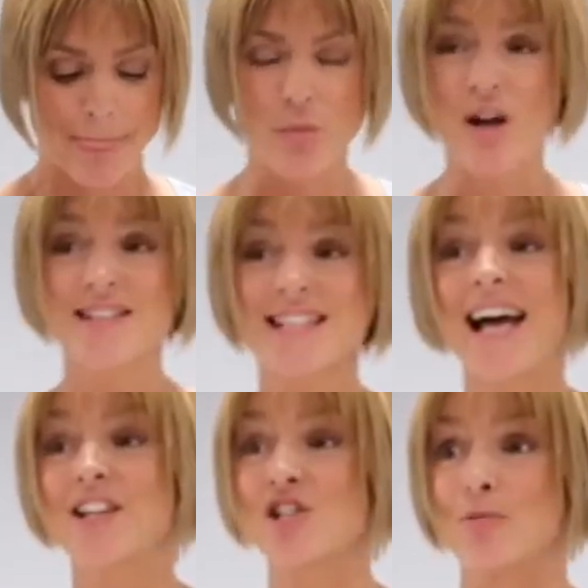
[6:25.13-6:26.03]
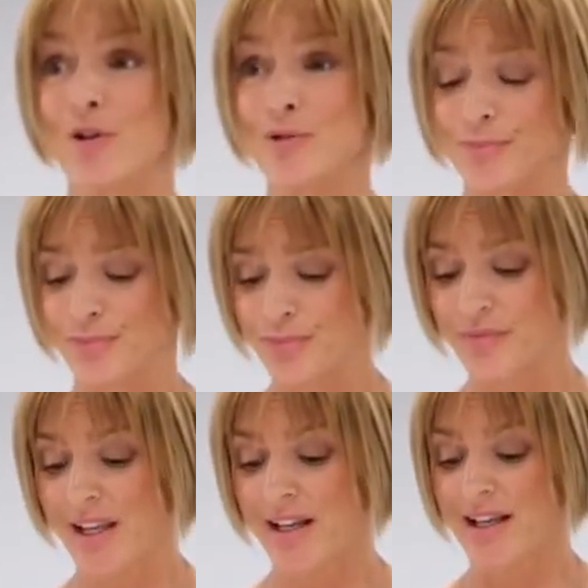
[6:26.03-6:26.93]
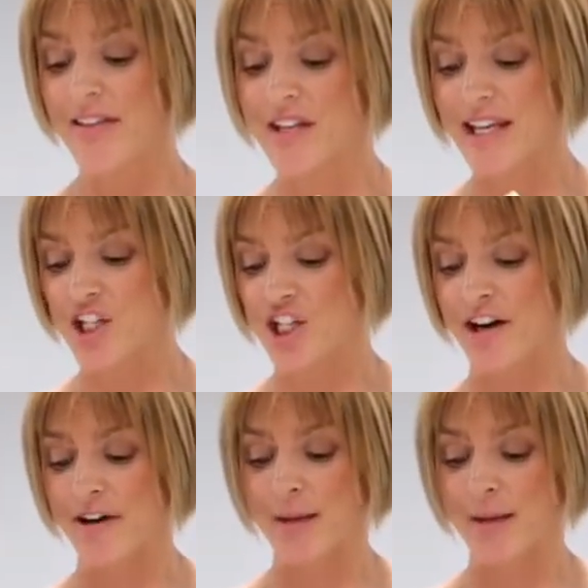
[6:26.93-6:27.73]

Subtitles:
The word tangible, in the dictionary,